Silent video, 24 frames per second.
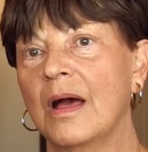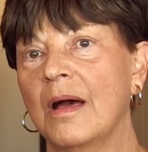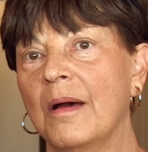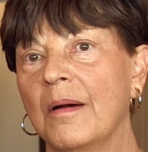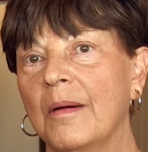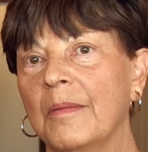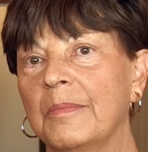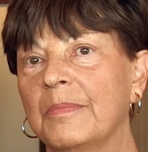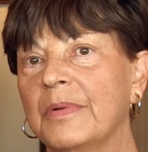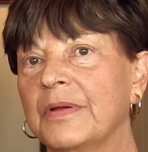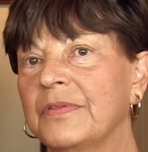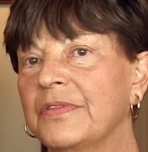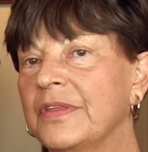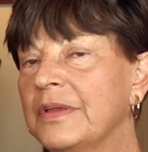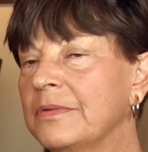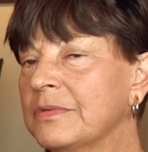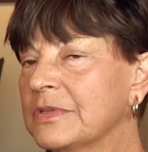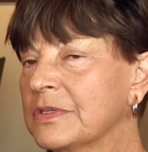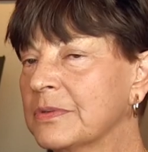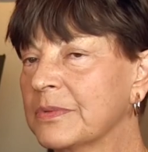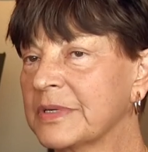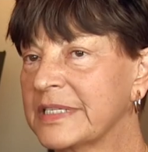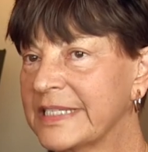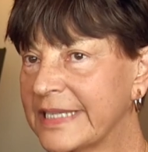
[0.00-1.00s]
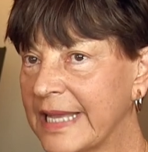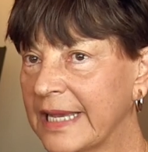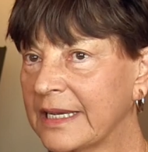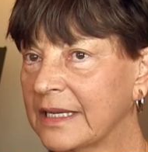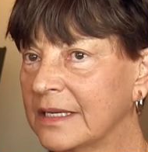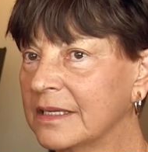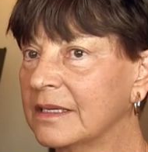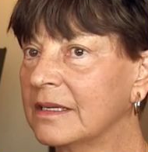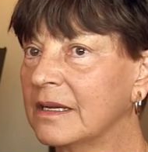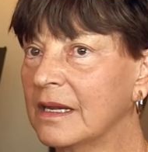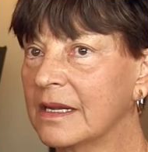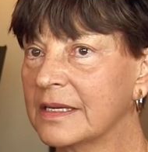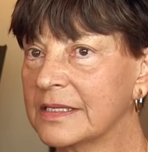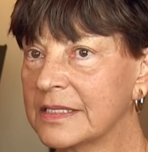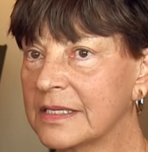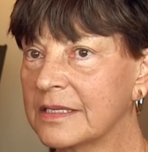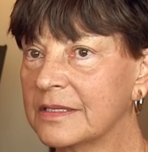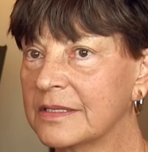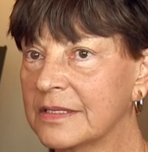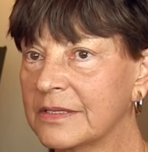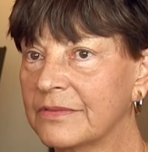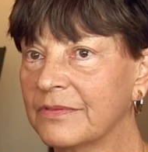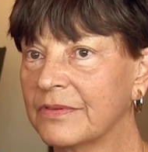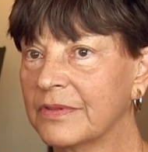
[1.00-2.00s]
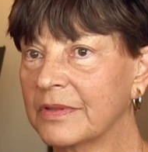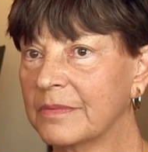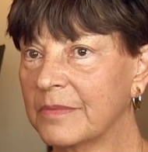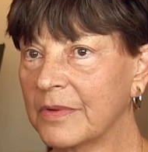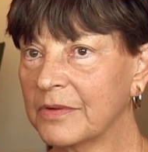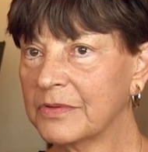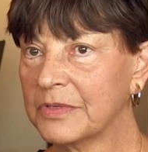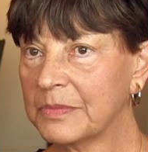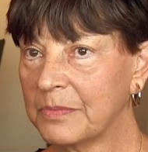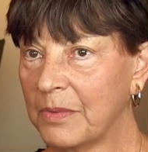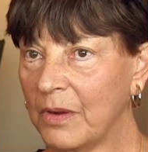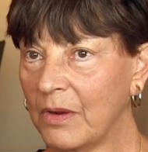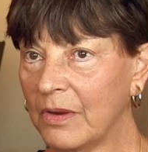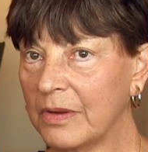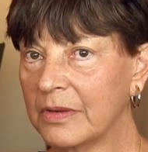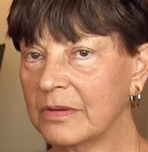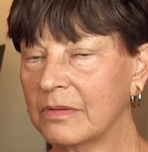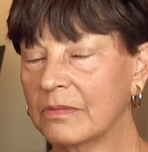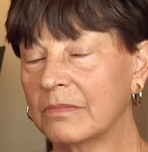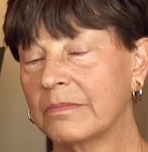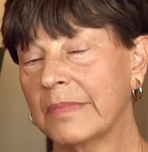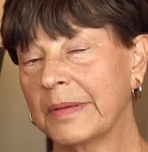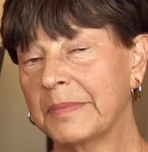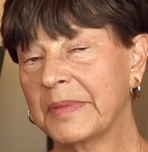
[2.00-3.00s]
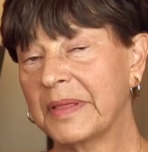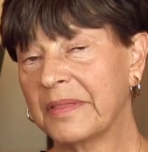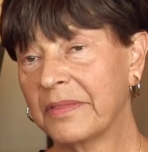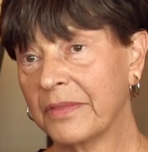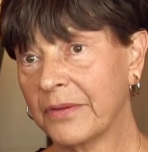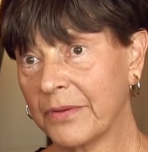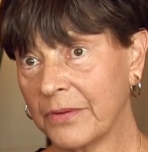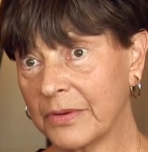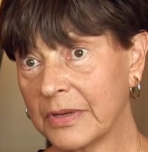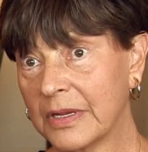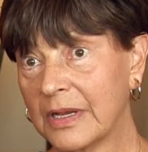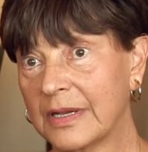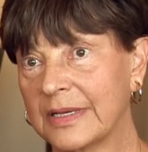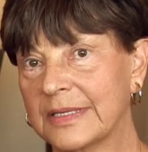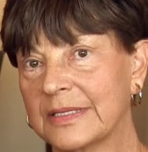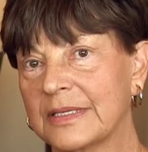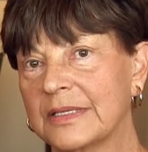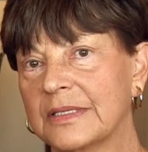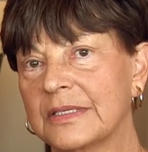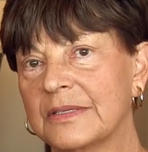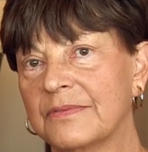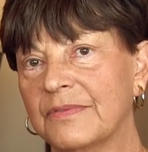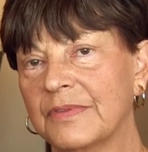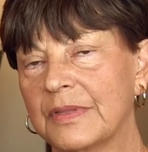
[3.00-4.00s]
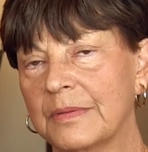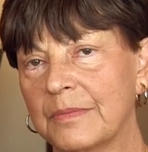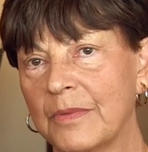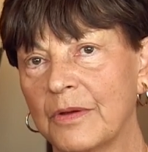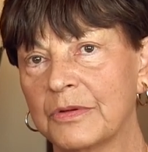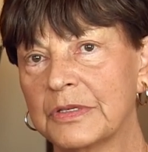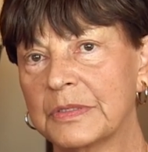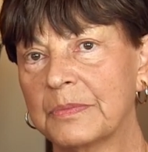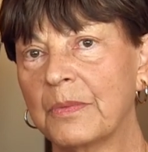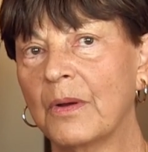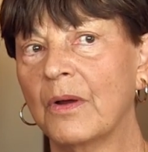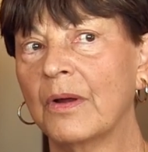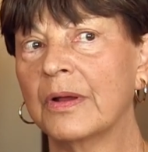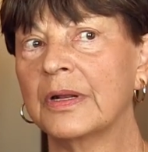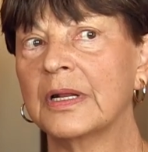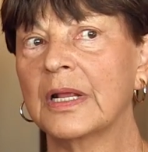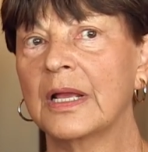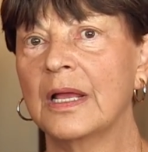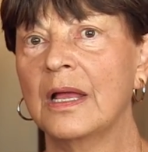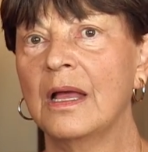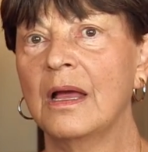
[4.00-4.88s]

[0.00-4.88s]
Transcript: Uh, but these were second cousins for the most part, maybe third cousins for the most part.